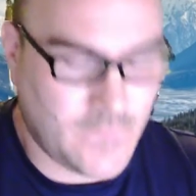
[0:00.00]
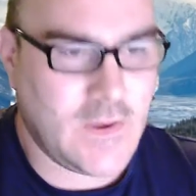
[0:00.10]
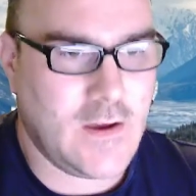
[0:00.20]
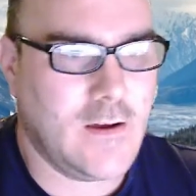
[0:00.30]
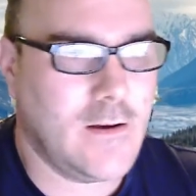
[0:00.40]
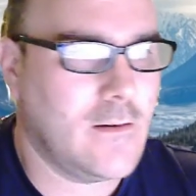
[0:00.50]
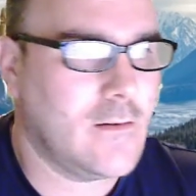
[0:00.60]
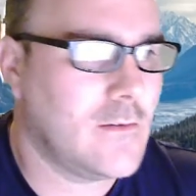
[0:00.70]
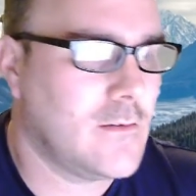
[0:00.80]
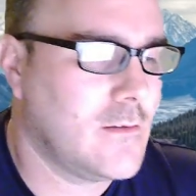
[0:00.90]

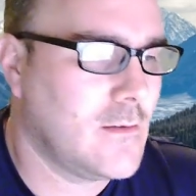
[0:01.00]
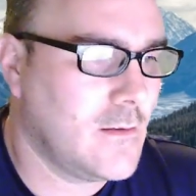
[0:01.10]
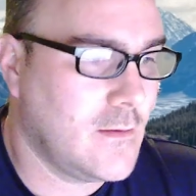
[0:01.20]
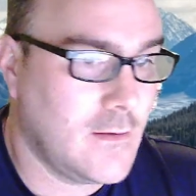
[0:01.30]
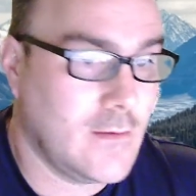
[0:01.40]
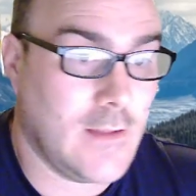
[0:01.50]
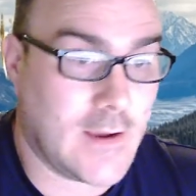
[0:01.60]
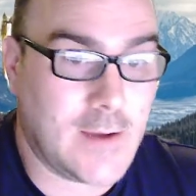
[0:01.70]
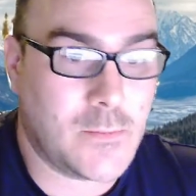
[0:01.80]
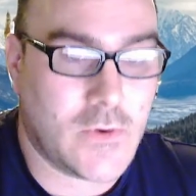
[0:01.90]
like
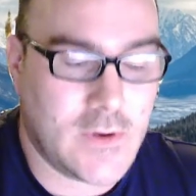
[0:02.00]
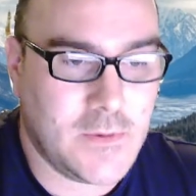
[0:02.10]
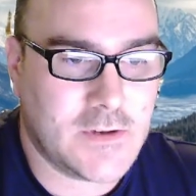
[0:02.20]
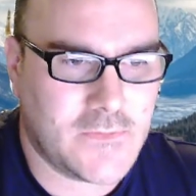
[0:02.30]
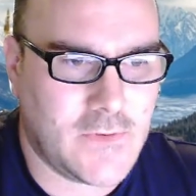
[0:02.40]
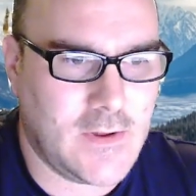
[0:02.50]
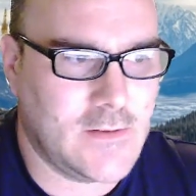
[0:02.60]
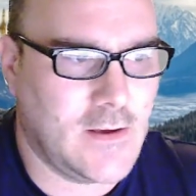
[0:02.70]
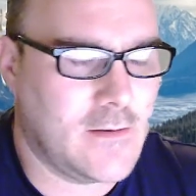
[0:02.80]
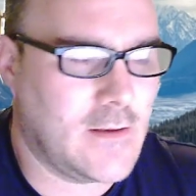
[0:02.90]
I pretty much failed
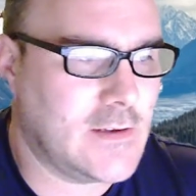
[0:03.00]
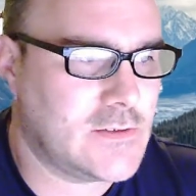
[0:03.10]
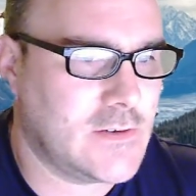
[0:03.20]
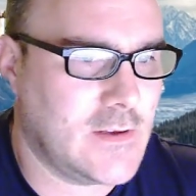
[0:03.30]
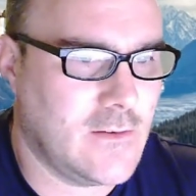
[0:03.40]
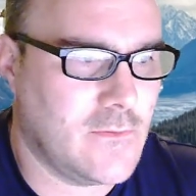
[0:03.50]
on. I should have,